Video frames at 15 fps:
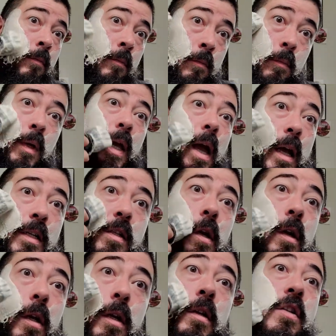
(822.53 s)
but yeah, I
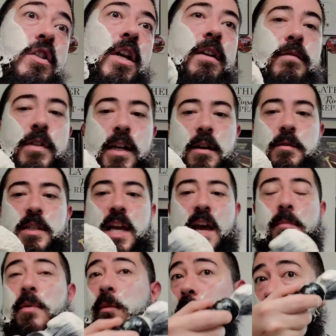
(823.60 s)
started getting shaves that I was
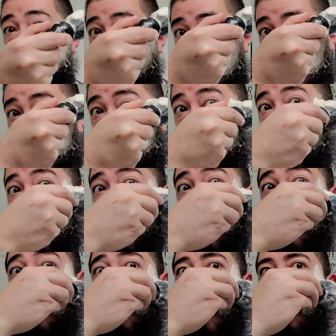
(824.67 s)
happy with, and
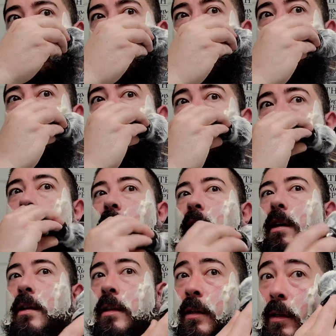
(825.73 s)
I wanted to, uh,
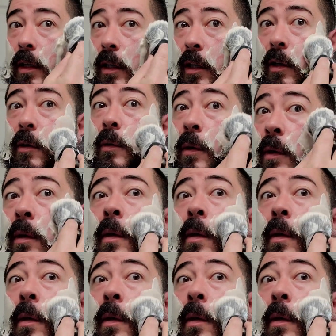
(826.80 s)
you know,